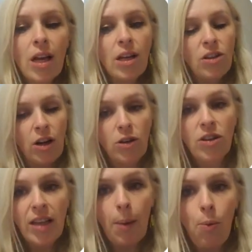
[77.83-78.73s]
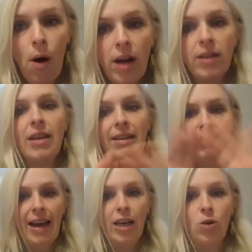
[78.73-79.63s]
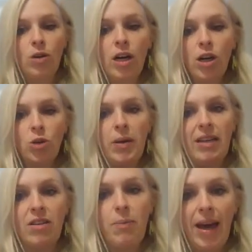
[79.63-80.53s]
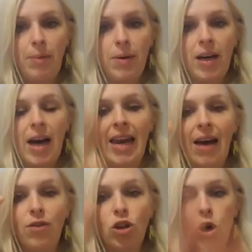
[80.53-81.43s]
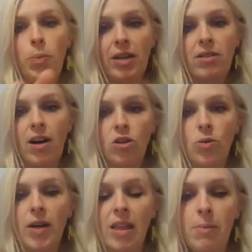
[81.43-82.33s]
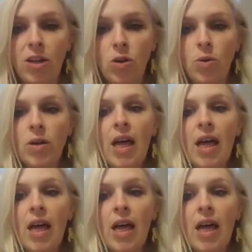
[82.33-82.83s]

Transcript: So step one is take your large piece of paper and have the topic title in the middle.